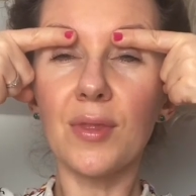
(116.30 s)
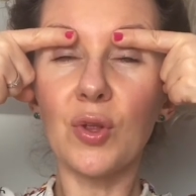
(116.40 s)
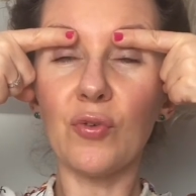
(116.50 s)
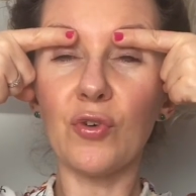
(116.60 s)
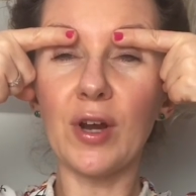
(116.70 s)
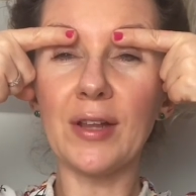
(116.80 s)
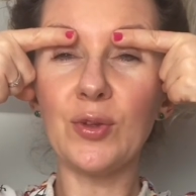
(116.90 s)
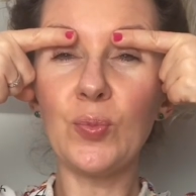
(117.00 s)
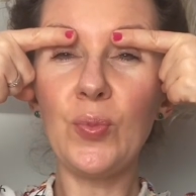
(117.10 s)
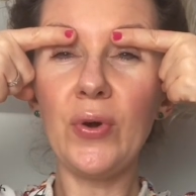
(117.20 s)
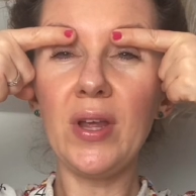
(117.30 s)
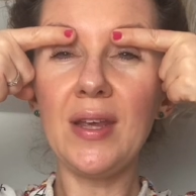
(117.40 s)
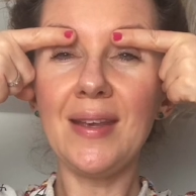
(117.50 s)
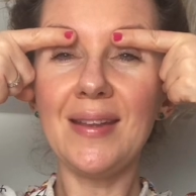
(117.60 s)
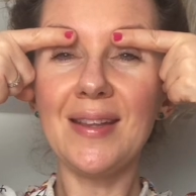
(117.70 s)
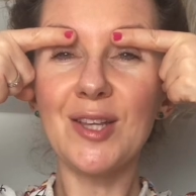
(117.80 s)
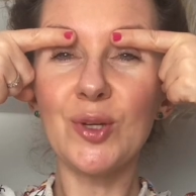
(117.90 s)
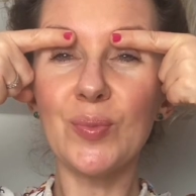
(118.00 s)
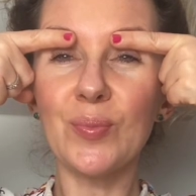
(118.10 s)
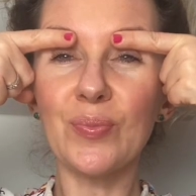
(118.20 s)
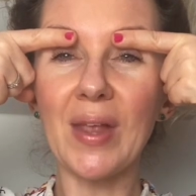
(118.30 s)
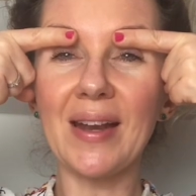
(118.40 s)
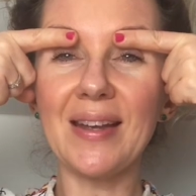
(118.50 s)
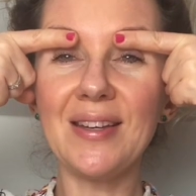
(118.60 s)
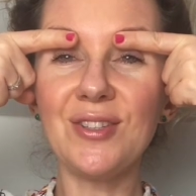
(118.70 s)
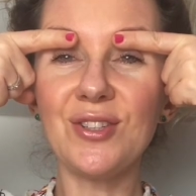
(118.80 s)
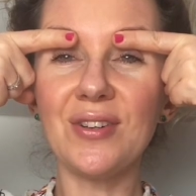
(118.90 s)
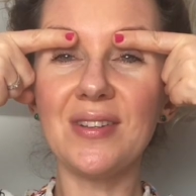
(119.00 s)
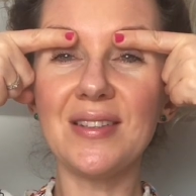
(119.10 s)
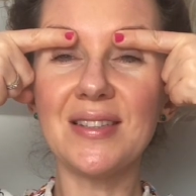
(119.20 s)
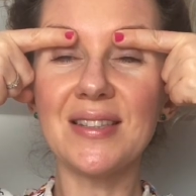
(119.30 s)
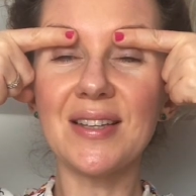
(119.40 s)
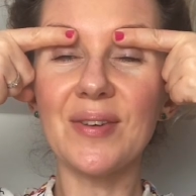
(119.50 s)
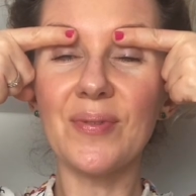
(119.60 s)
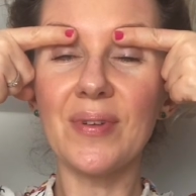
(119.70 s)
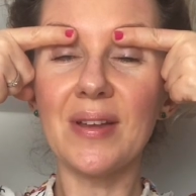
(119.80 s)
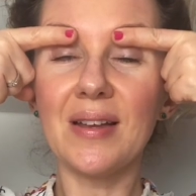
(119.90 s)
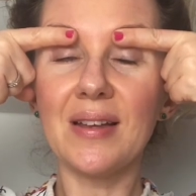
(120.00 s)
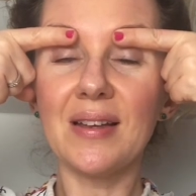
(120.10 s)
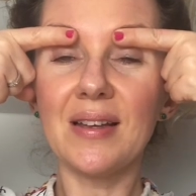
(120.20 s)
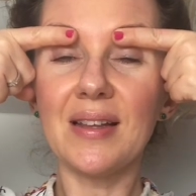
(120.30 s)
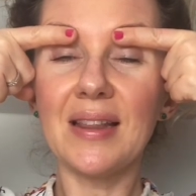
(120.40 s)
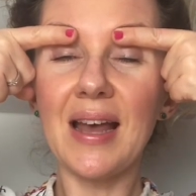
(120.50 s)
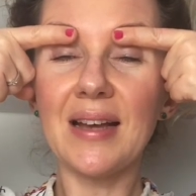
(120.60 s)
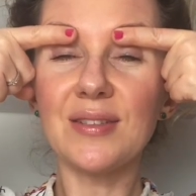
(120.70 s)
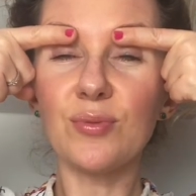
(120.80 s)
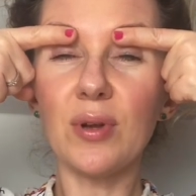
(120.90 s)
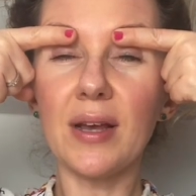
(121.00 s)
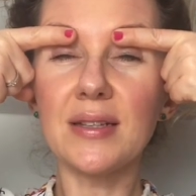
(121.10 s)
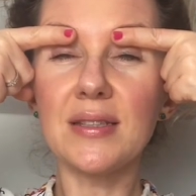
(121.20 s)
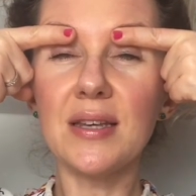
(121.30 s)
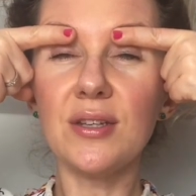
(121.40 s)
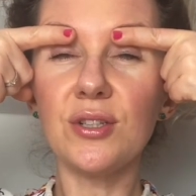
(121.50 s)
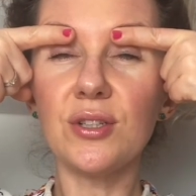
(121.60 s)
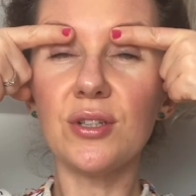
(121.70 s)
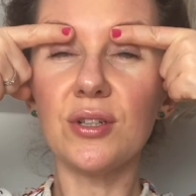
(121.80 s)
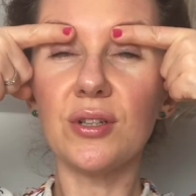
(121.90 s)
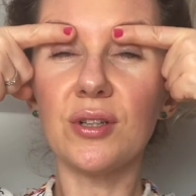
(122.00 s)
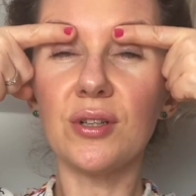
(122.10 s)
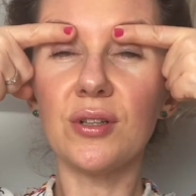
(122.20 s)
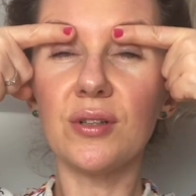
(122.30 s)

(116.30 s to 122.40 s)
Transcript: Don't forget to breathe and enjoy this nice relaxation.